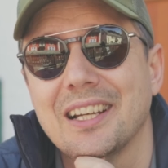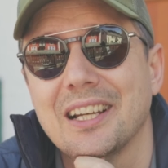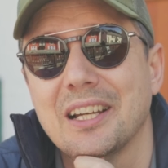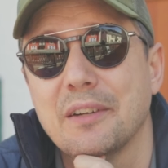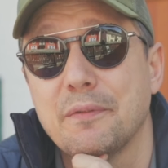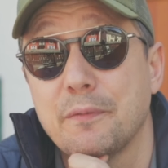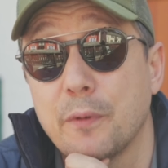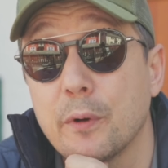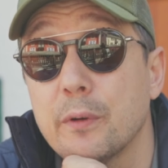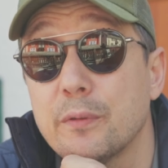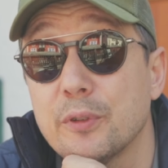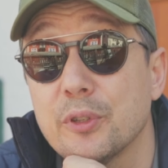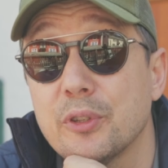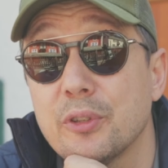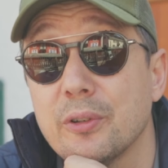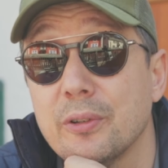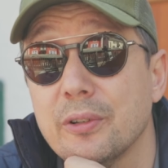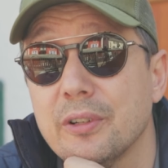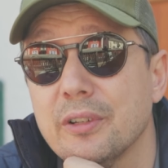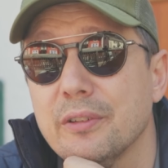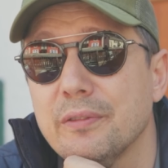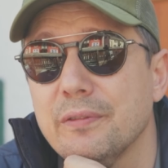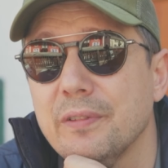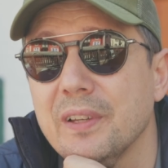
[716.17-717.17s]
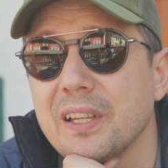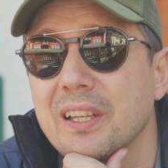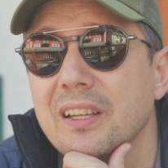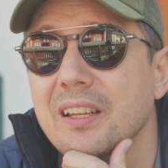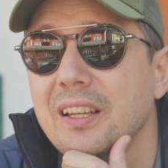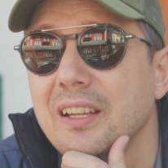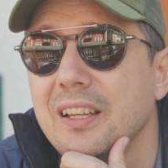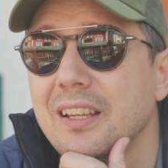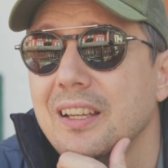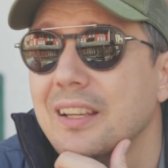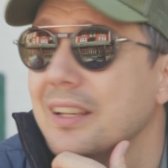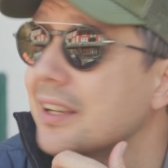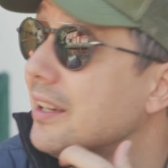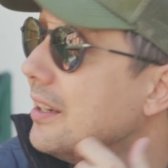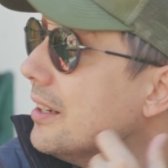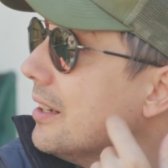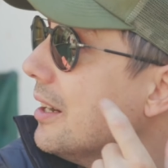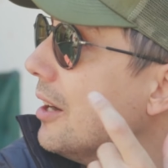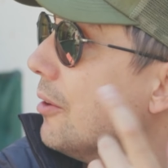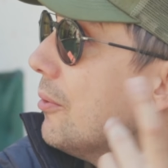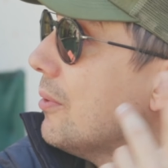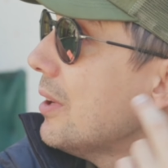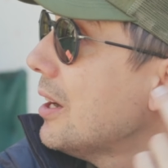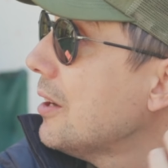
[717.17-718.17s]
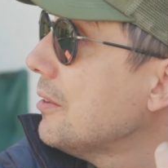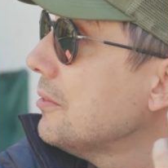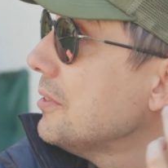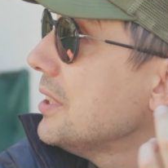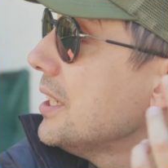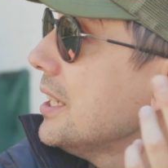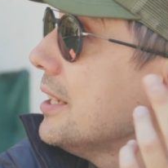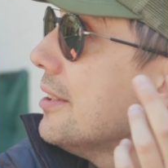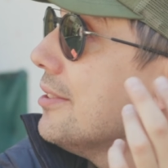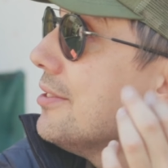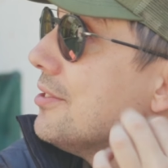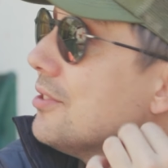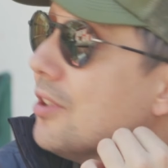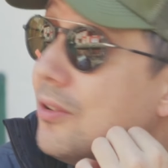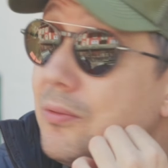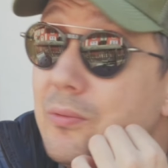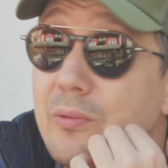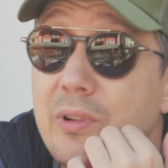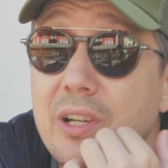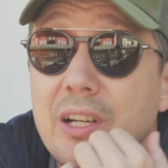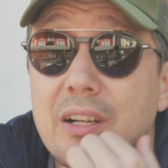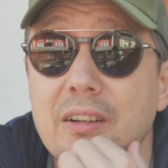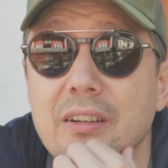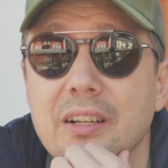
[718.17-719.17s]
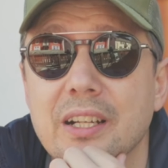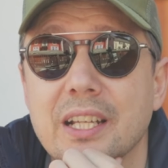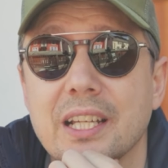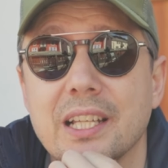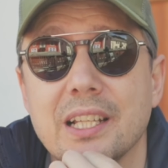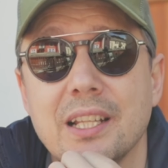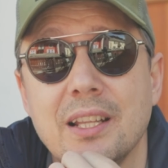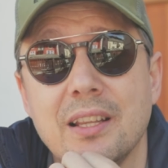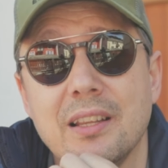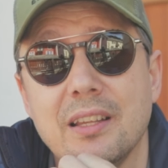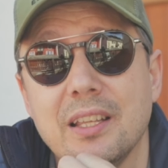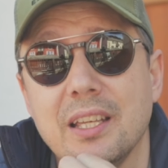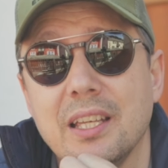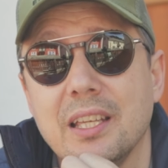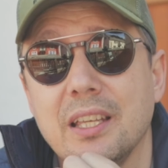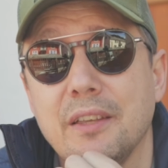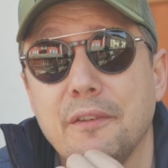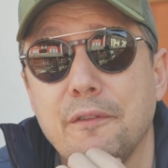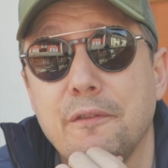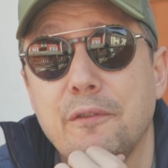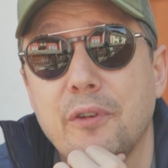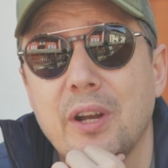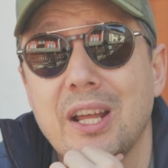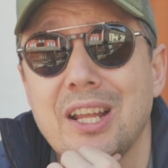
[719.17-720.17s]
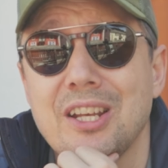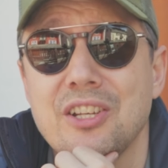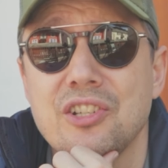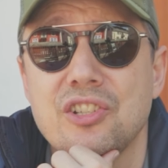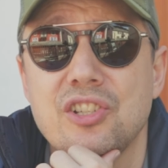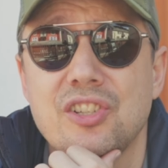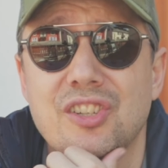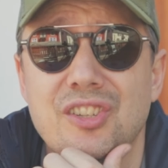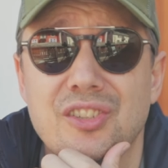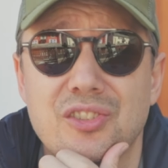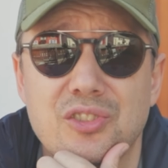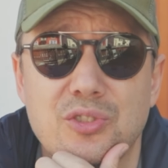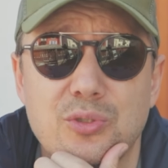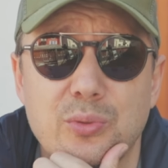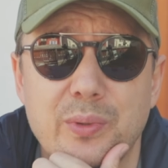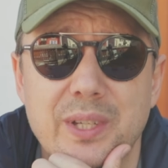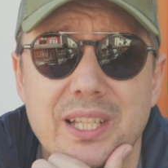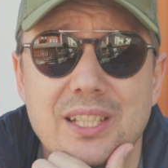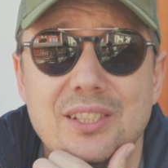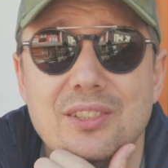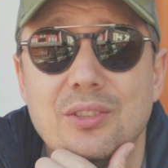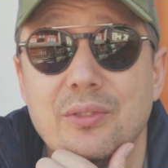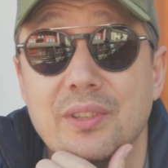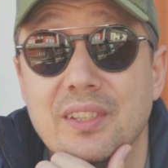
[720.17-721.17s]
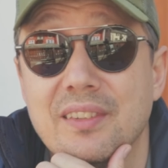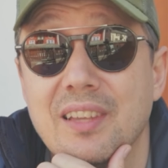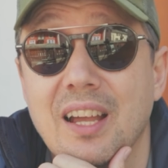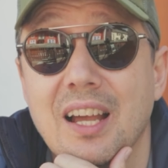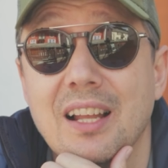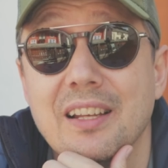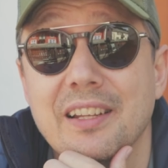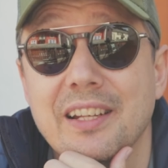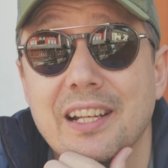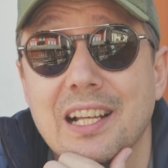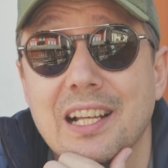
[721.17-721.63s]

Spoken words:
for photography around here somewhere in the French, Swiss, or Italian